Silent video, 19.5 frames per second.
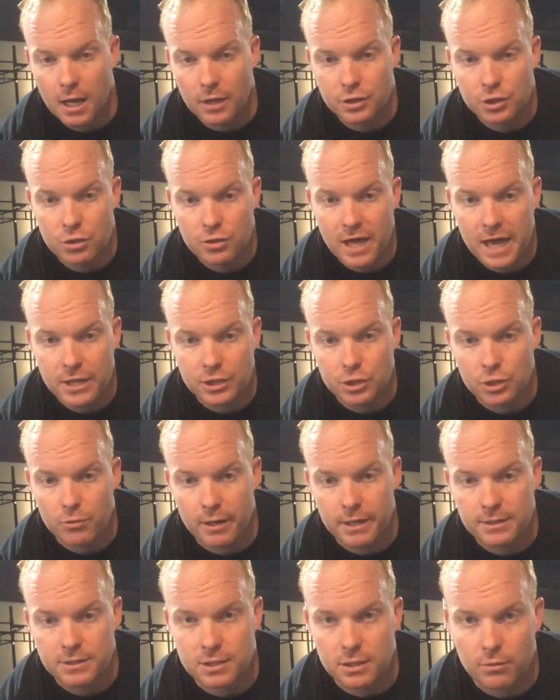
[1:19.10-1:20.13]
to that
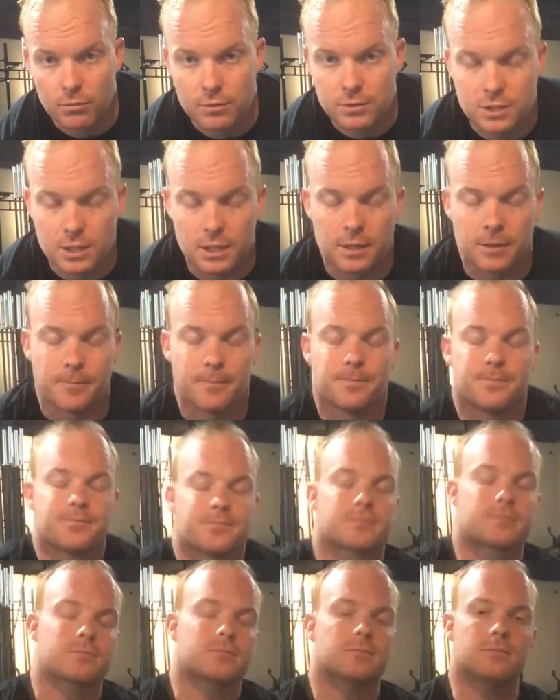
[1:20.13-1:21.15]
joint
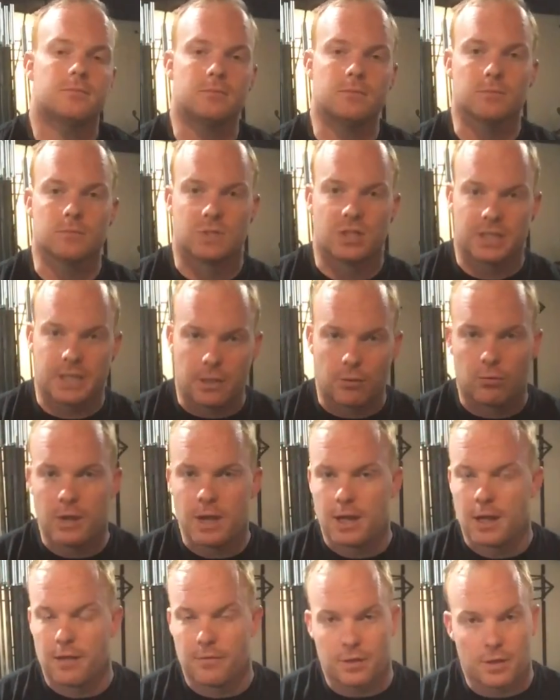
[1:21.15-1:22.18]
to get
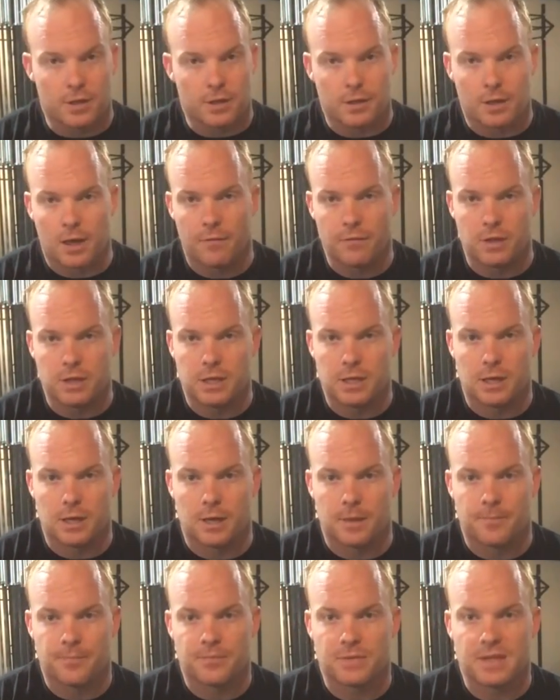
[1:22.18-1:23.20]
rid of
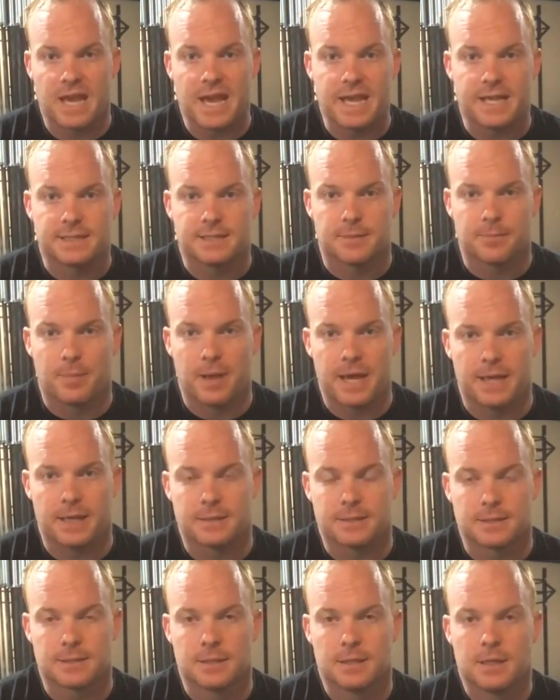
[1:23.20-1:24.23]
the aches and
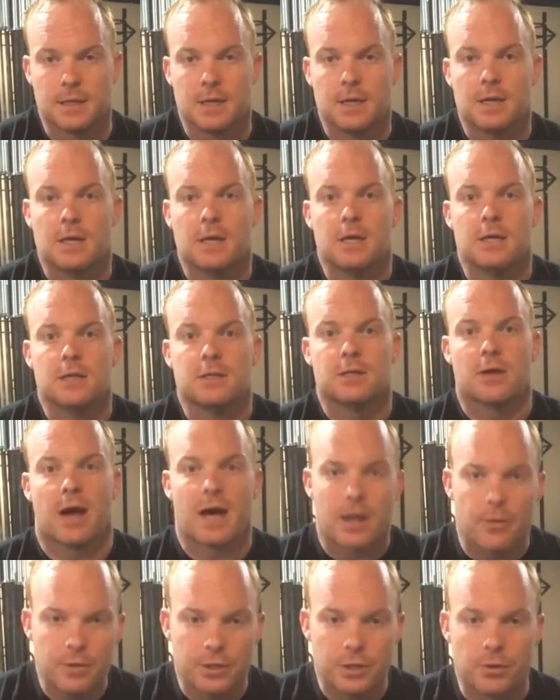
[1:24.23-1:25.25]
pains. So
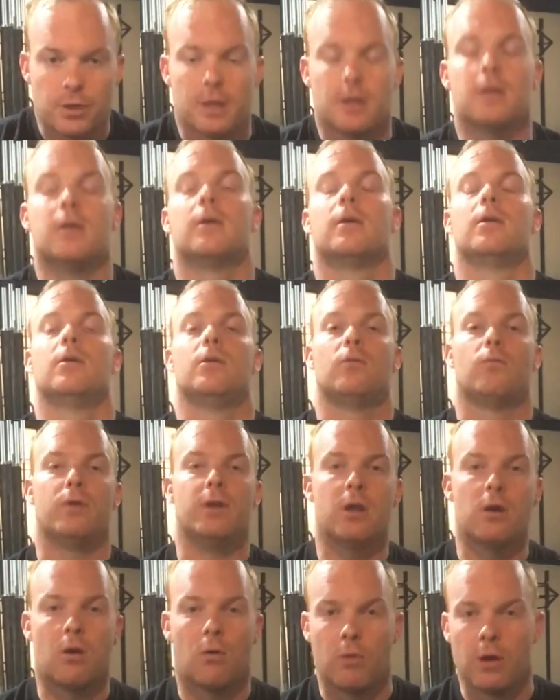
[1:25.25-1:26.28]
how do we do it?
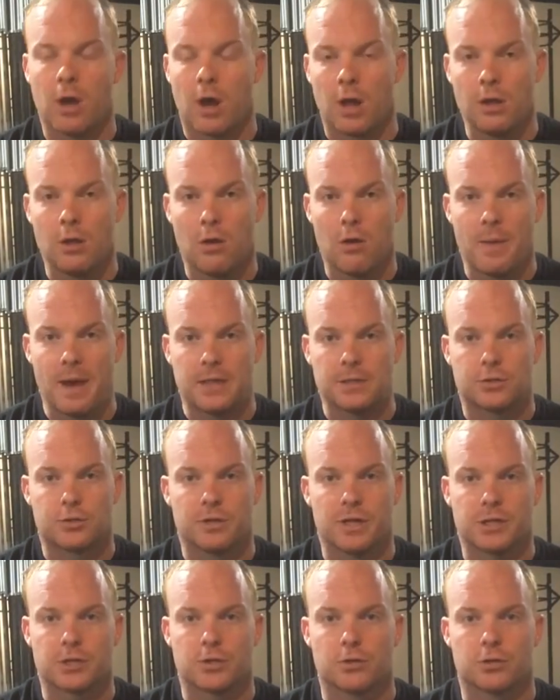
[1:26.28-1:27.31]
We all know about
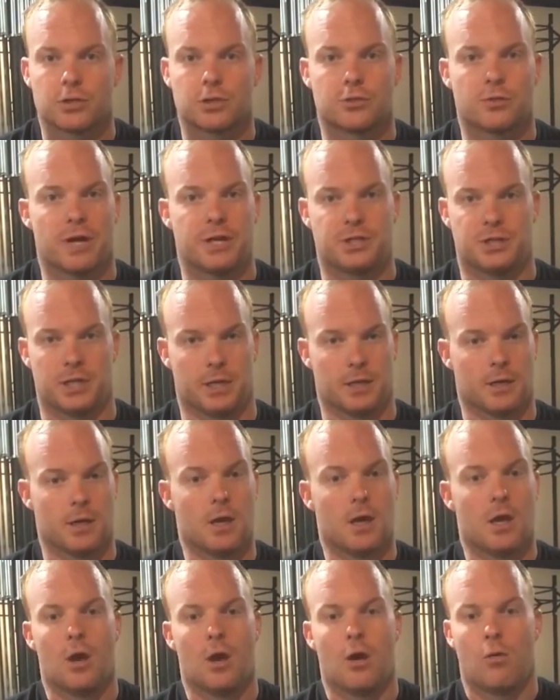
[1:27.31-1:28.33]
traditional stretching,
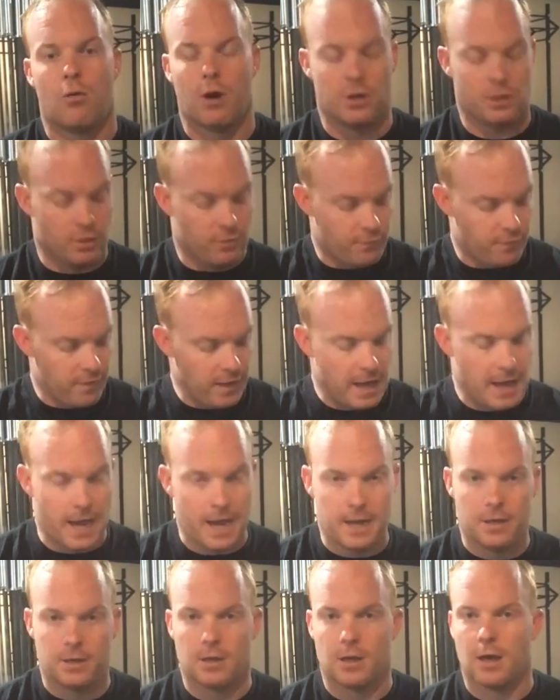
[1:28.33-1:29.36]
where you
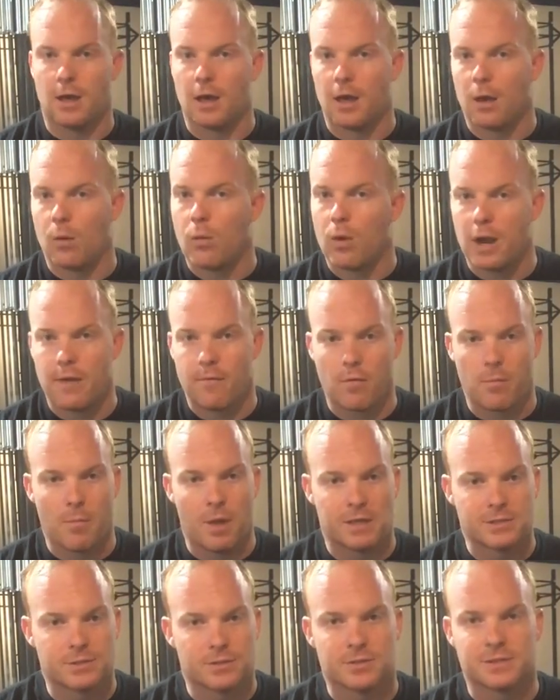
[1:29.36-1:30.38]
find whatever
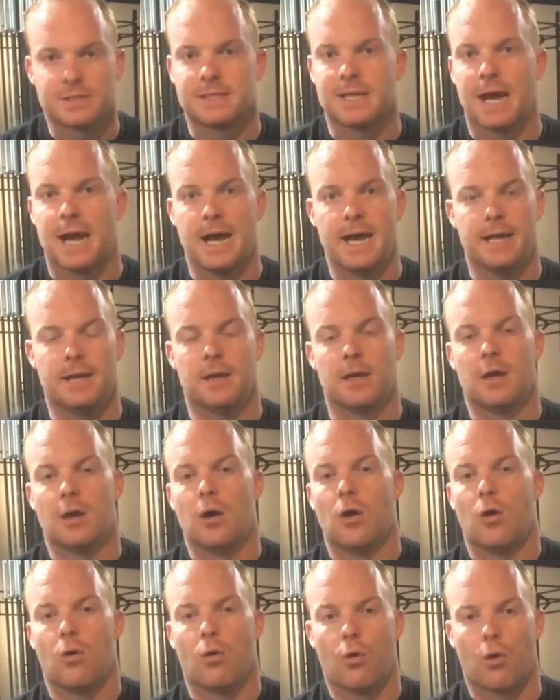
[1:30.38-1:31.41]
muscles tight,
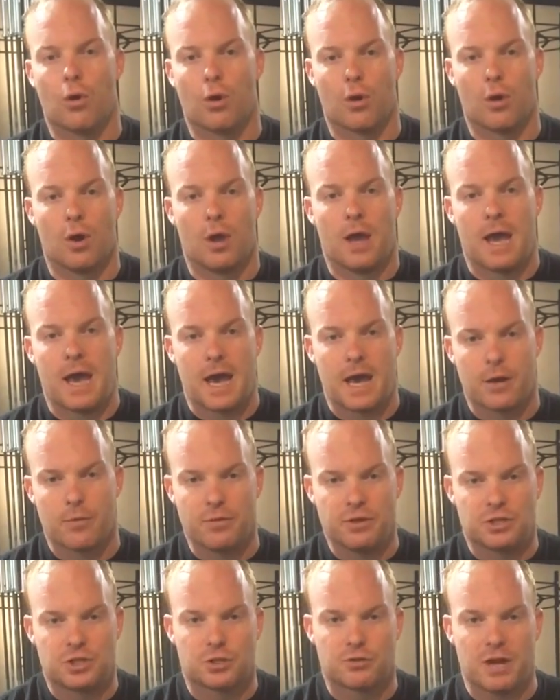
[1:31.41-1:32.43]
or how do
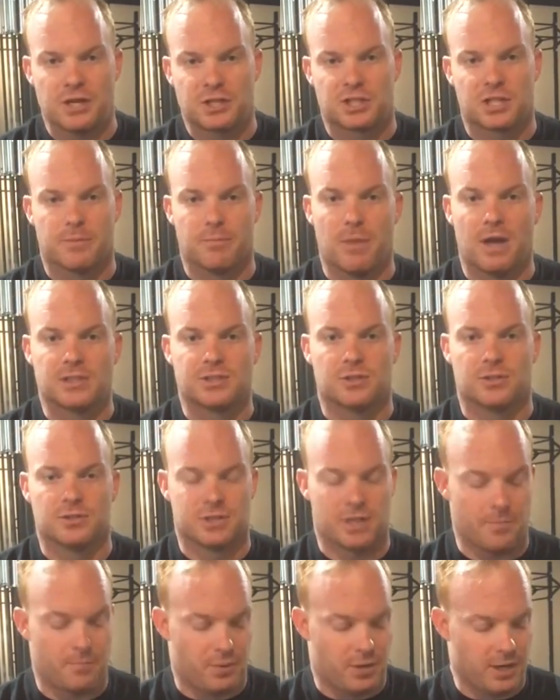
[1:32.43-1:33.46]
we stretch some
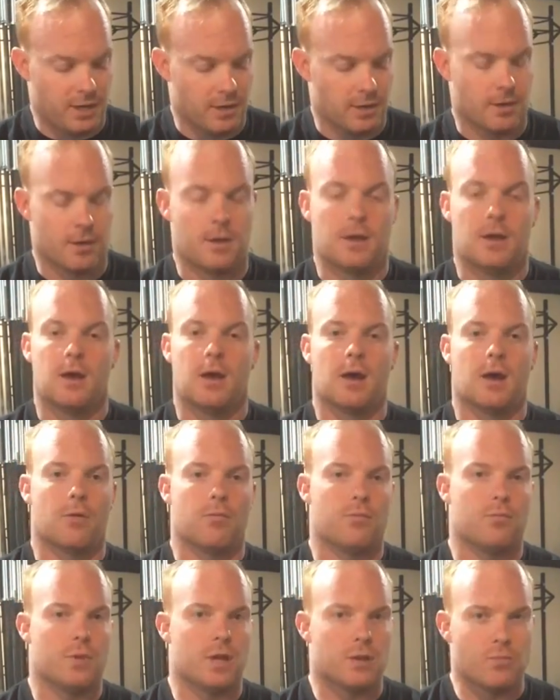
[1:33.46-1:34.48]
muscles up here,
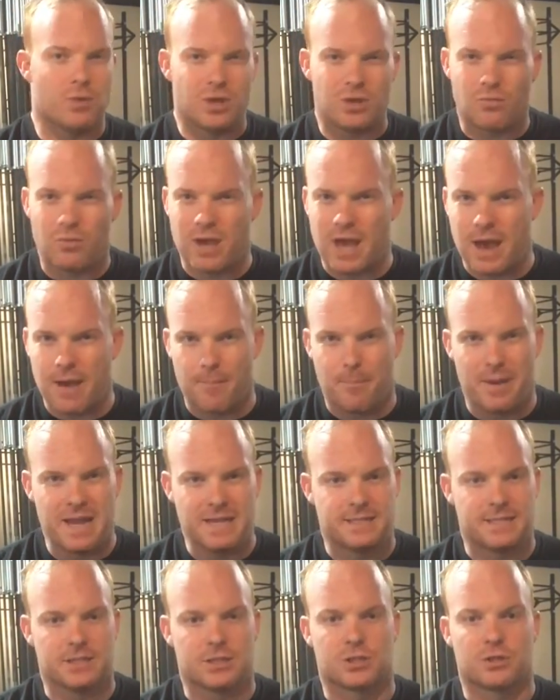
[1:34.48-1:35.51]
and we have
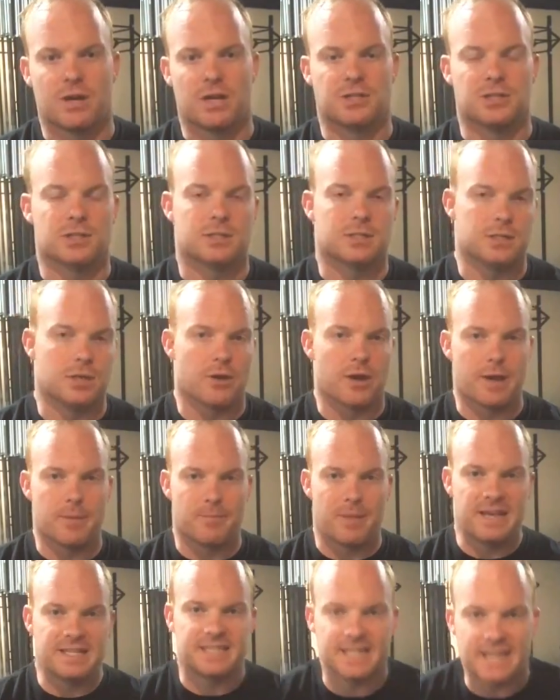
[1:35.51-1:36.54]
basic stretches,
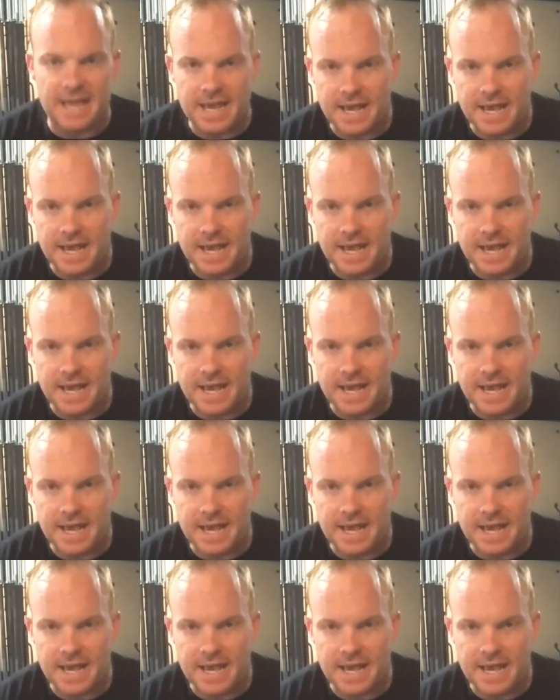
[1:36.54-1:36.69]
basic